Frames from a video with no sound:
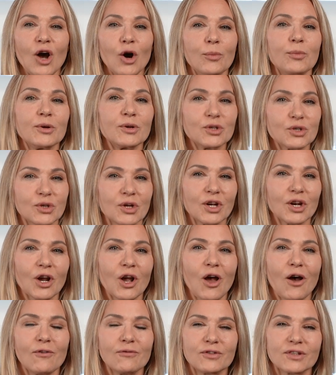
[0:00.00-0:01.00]
hope you enjoyed our
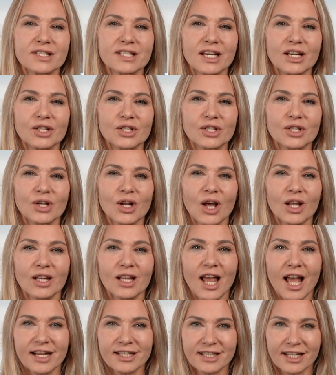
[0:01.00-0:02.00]
conversation on
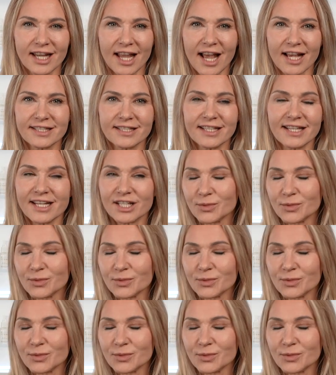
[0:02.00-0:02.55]
lactic acid.